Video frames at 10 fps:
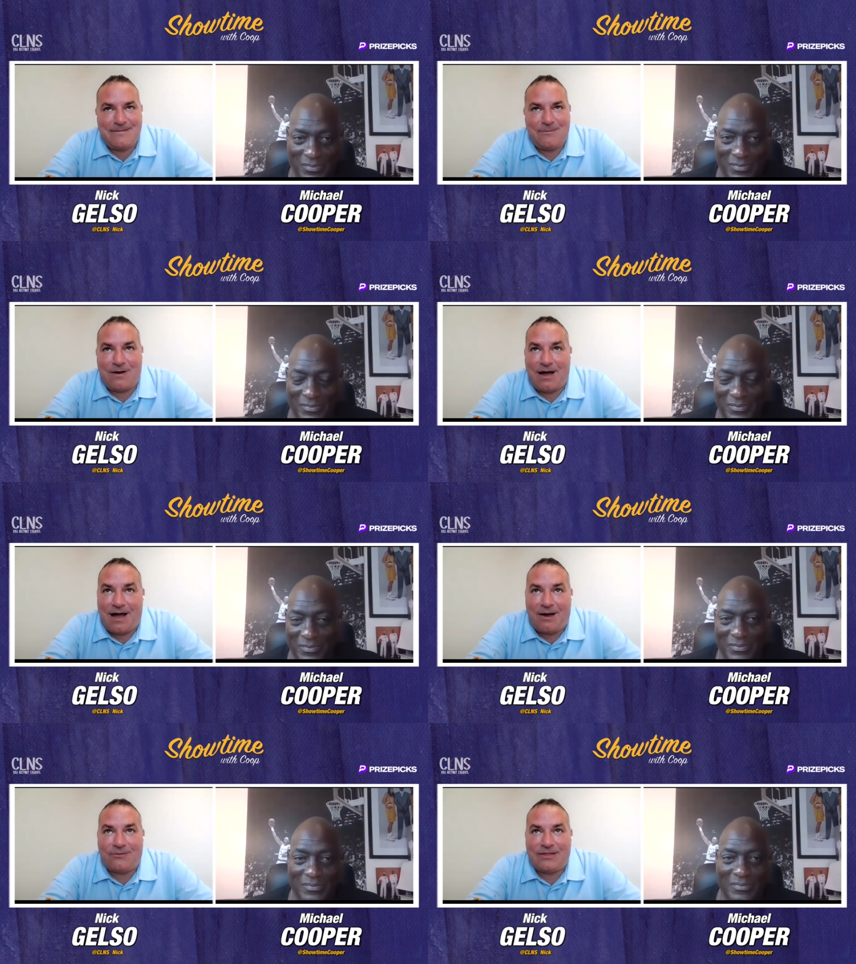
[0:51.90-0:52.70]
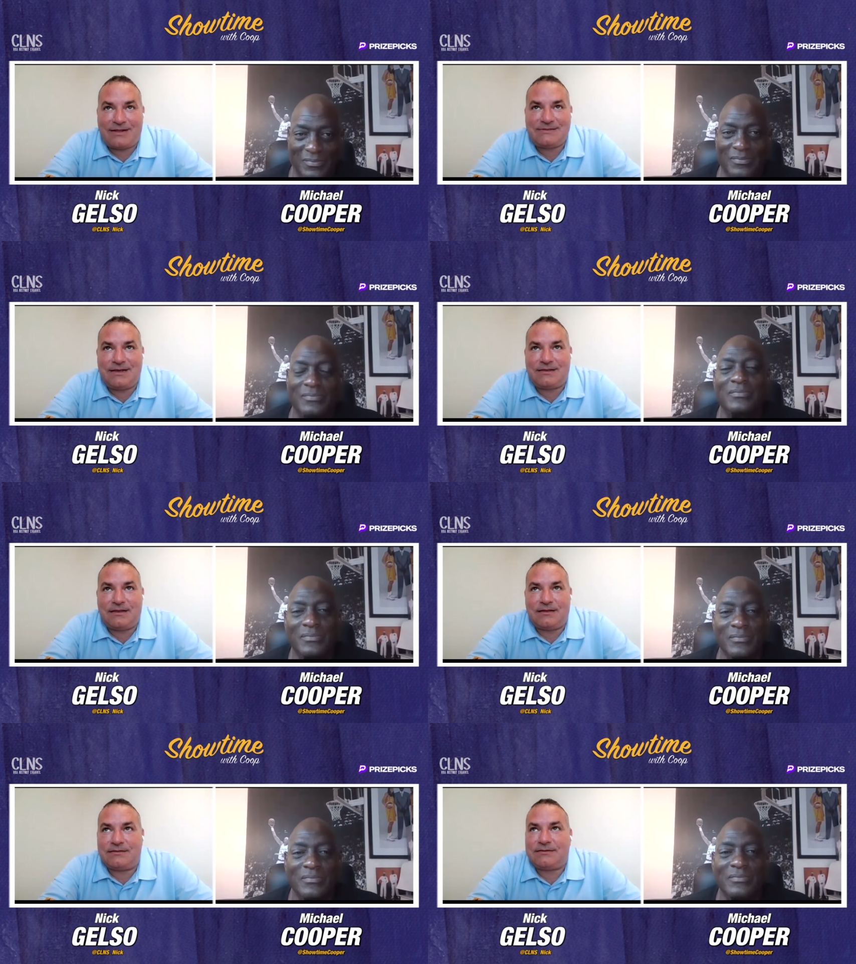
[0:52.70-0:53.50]
Speaker 1: Wow, that's like
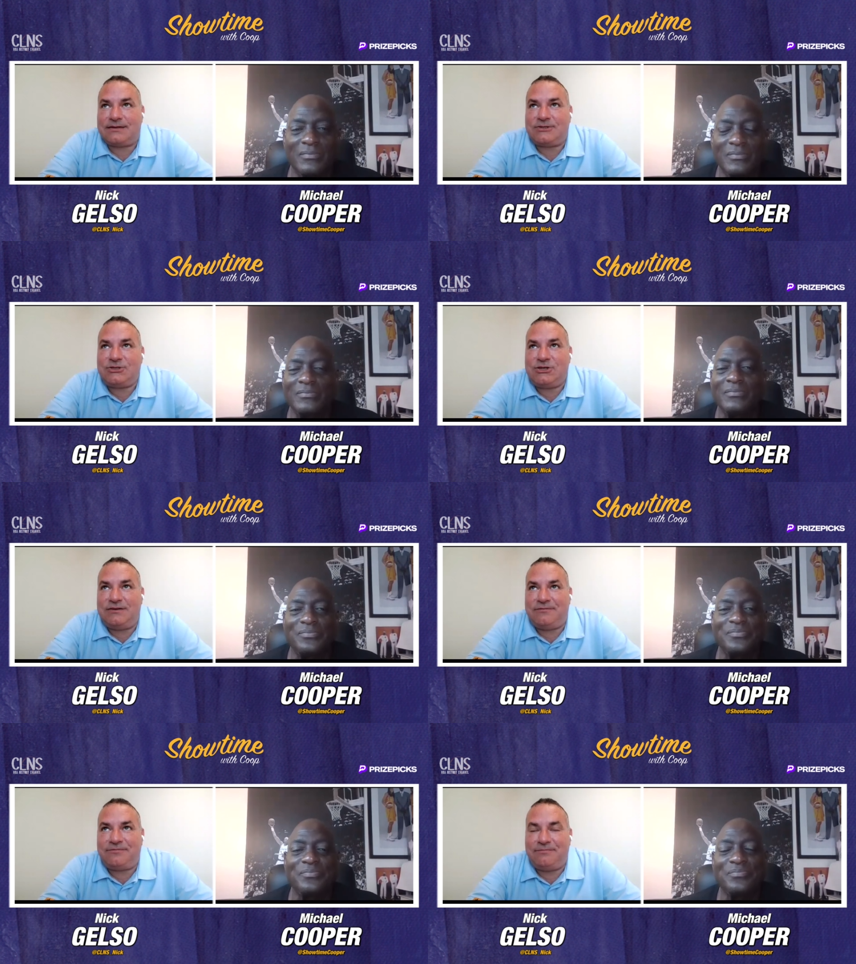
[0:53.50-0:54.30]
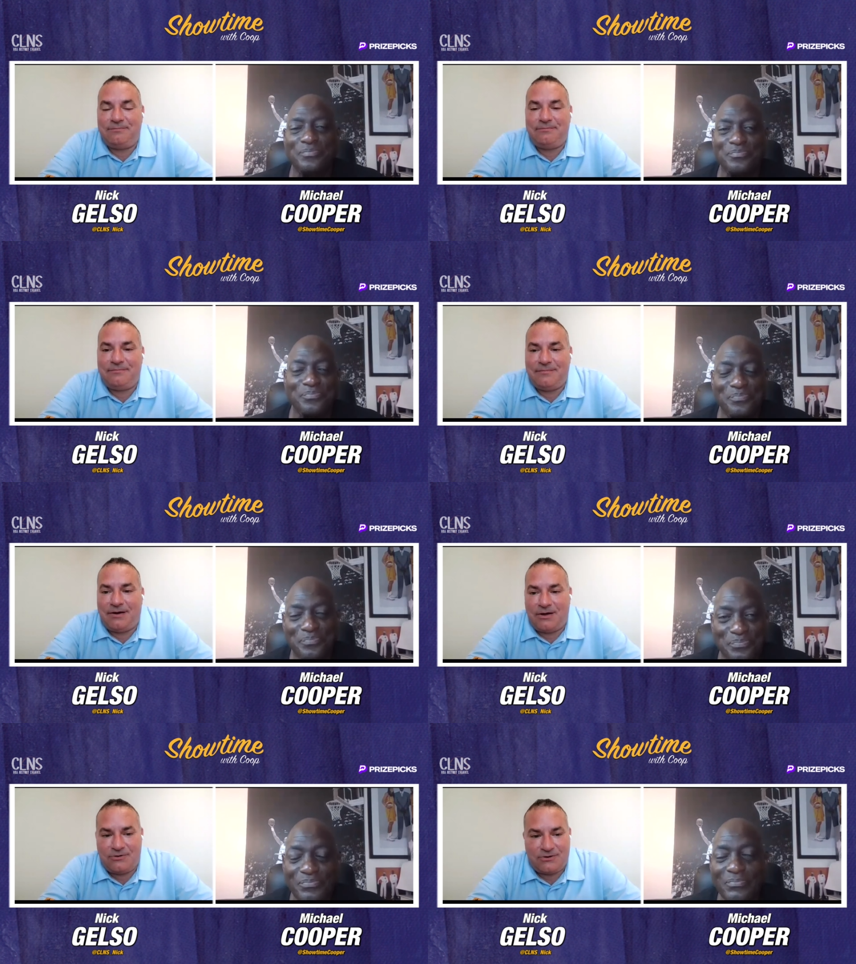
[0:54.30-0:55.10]
the the chief
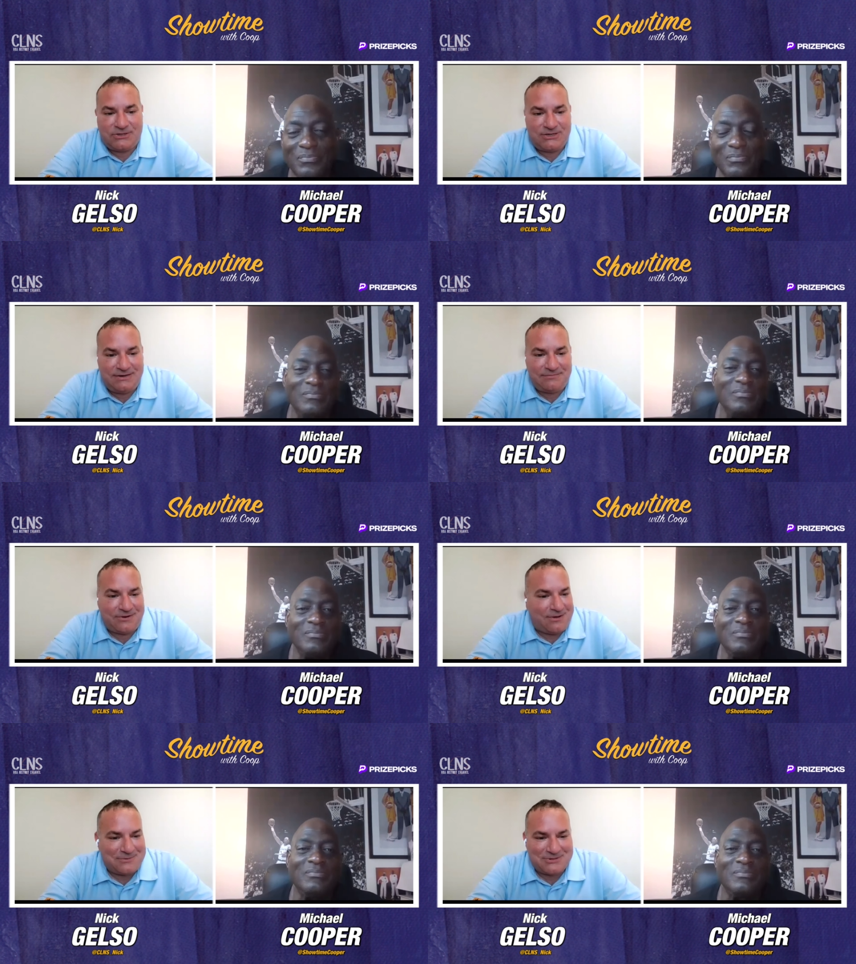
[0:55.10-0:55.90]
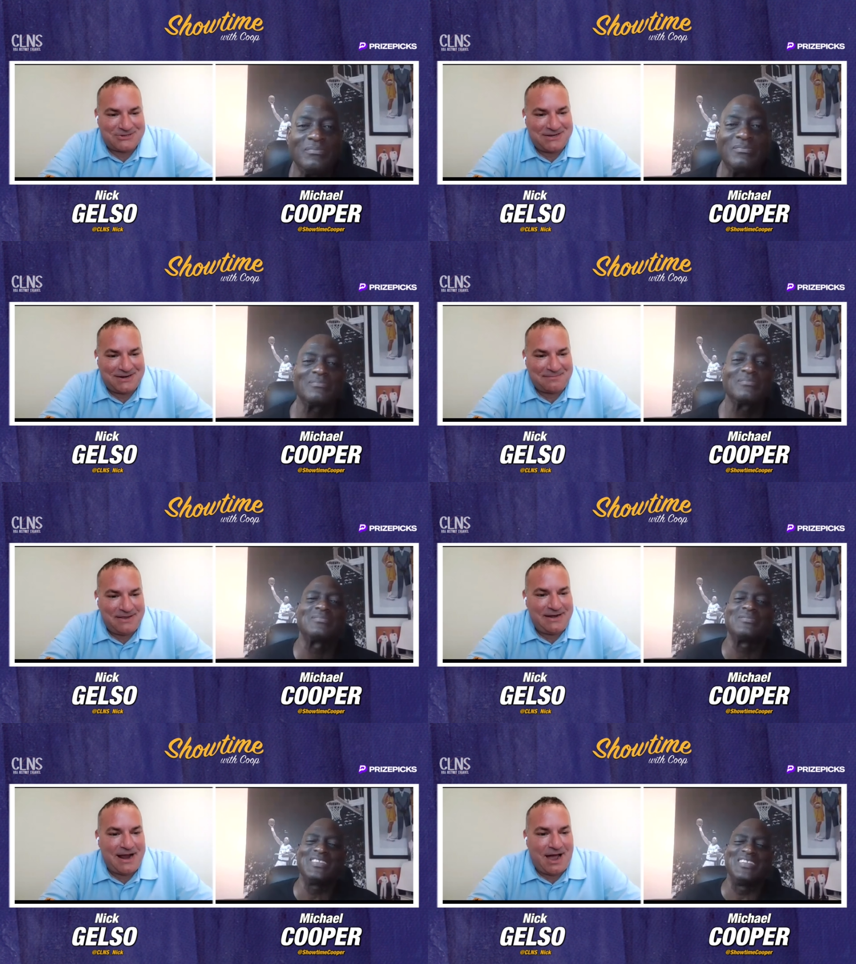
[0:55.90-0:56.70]
underachieved. No, I'm just kidding.
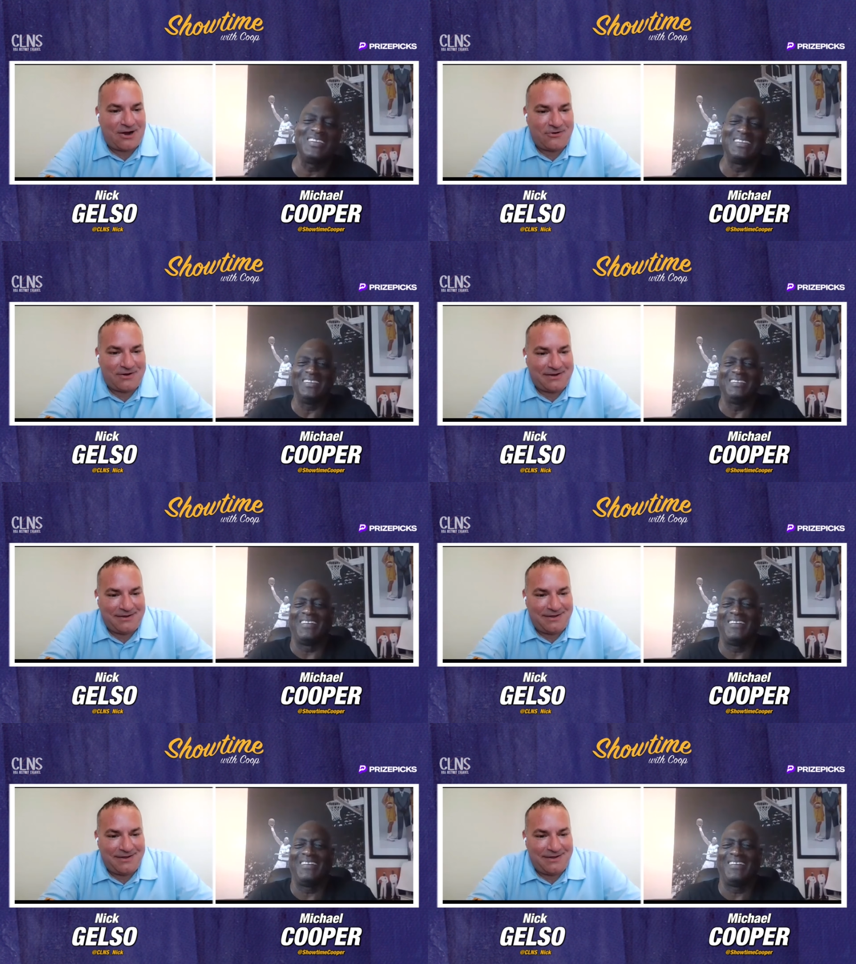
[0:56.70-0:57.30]
Mediocrity.